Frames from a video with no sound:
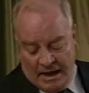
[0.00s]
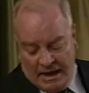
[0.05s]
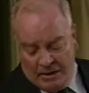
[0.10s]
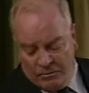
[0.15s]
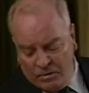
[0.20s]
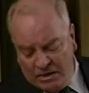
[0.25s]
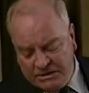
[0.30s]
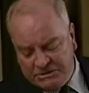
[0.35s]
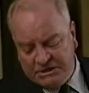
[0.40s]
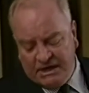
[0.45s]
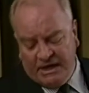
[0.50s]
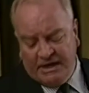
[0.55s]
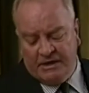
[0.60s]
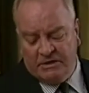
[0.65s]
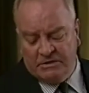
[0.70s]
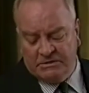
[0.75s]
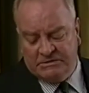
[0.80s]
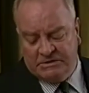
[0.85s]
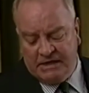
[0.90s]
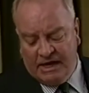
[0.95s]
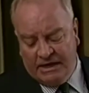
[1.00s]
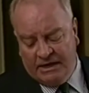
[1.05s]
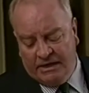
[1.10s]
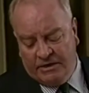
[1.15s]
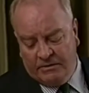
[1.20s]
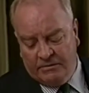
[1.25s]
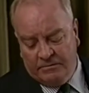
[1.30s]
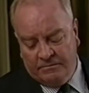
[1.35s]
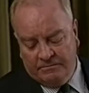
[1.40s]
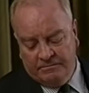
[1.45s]
I wish I could tell
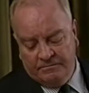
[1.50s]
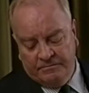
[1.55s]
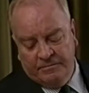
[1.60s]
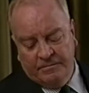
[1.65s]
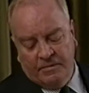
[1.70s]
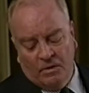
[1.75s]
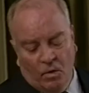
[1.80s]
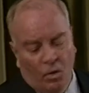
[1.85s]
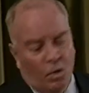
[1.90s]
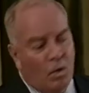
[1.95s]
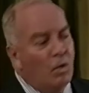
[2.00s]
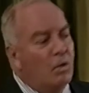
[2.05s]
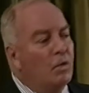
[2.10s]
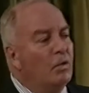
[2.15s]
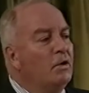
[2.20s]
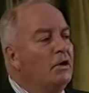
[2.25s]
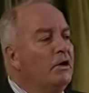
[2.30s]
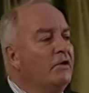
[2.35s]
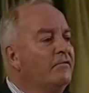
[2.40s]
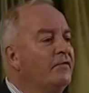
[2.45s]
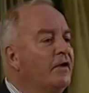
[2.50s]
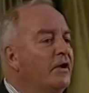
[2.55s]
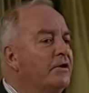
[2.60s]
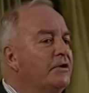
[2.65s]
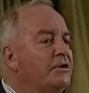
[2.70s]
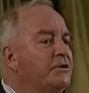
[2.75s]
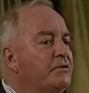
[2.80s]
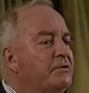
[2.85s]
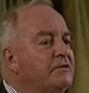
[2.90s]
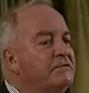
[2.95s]
you, all you've
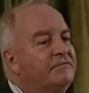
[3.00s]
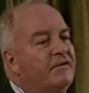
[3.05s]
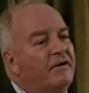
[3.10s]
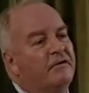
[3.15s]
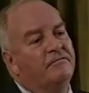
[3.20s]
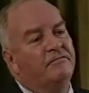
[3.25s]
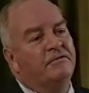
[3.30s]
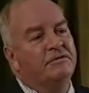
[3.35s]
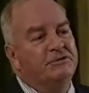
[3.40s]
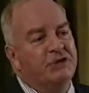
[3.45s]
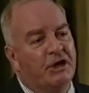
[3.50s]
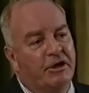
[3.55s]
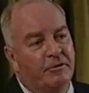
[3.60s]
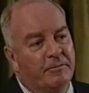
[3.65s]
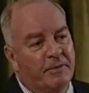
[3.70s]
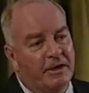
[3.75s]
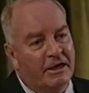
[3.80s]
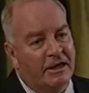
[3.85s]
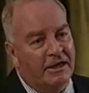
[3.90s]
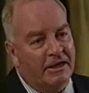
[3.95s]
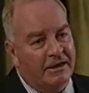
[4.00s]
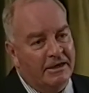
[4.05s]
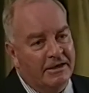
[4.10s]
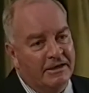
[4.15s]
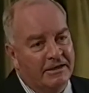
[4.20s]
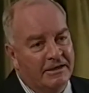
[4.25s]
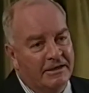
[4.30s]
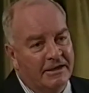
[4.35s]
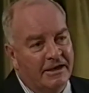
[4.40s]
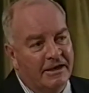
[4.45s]
got to do is vote for Jeremy Lee,
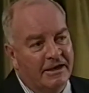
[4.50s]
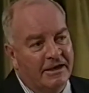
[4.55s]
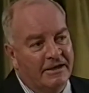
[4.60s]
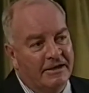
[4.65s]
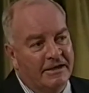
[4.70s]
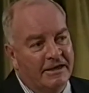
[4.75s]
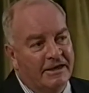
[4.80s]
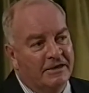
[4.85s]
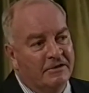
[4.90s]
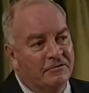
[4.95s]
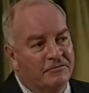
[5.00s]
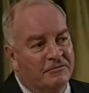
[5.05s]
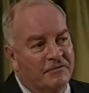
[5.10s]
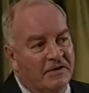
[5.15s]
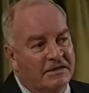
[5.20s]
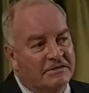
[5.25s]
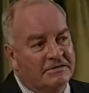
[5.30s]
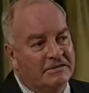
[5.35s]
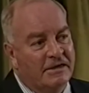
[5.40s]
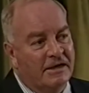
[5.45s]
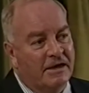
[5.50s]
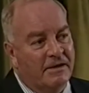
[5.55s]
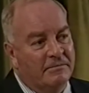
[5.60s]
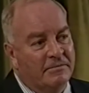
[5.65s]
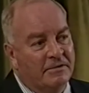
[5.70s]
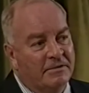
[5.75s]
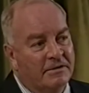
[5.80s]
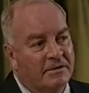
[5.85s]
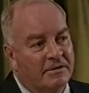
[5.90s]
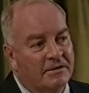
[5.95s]
and he'll fix it
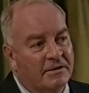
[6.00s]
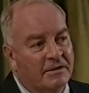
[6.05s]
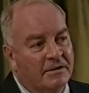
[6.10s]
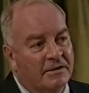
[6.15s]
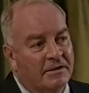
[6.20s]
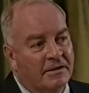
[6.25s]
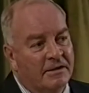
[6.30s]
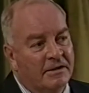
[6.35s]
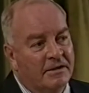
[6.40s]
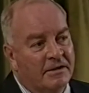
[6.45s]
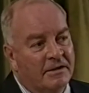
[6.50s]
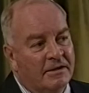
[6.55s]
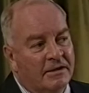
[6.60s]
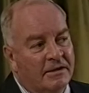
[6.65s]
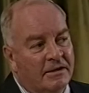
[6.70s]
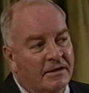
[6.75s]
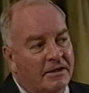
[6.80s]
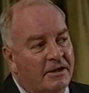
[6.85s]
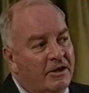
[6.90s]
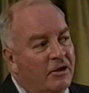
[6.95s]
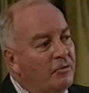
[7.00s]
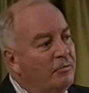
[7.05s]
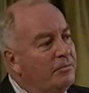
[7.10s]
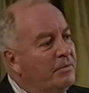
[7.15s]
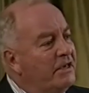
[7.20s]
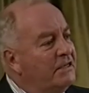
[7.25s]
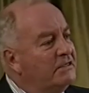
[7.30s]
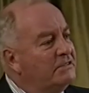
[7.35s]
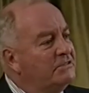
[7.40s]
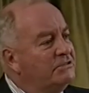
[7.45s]
up.
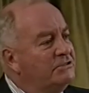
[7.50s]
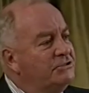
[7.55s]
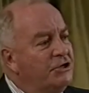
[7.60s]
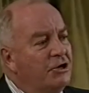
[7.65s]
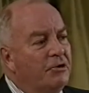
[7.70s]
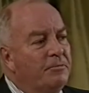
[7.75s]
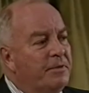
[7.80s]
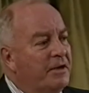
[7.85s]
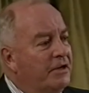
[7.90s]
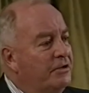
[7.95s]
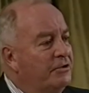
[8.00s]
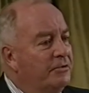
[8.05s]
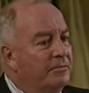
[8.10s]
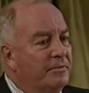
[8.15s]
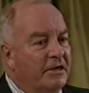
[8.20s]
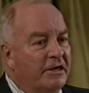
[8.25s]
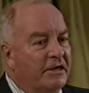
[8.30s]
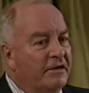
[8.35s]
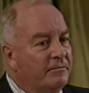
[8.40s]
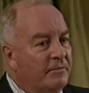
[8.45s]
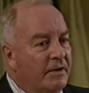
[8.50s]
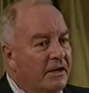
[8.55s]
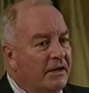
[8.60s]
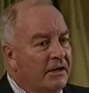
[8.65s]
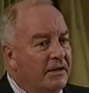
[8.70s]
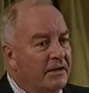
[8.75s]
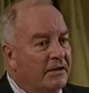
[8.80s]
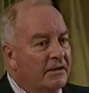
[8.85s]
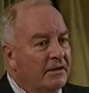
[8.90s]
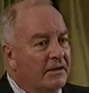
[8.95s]
You'd be stupid to believe
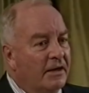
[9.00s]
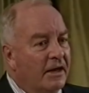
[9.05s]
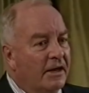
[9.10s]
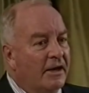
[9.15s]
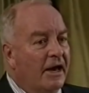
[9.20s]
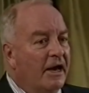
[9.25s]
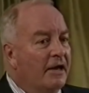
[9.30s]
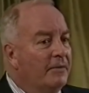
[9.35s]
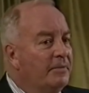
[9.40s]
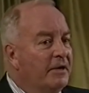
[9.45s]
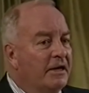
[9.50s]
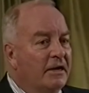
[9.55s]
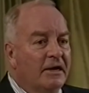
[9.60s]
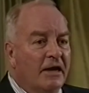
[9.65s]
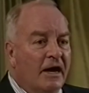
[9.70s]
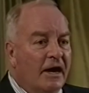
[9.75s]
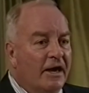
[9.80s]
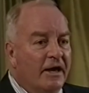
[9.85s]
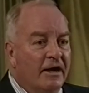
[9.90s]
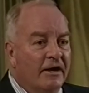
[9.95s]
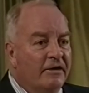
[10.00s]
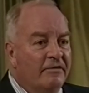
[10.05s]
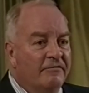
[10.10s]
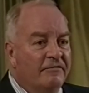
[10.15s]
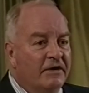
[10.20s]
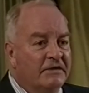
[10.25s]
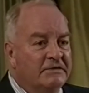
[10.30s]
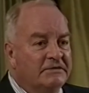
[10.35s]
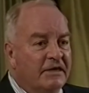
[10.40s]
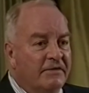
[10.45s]
me, and I'd be a liar
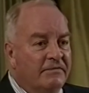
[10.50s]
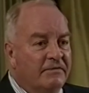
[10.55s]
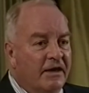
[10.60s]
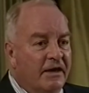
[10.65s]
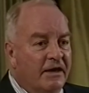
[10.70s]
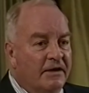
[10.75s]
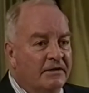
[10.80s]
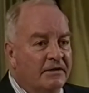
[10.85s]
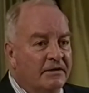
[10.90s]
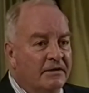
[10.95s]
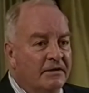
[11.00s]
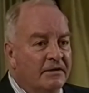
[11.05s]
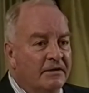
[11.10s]
if I said that.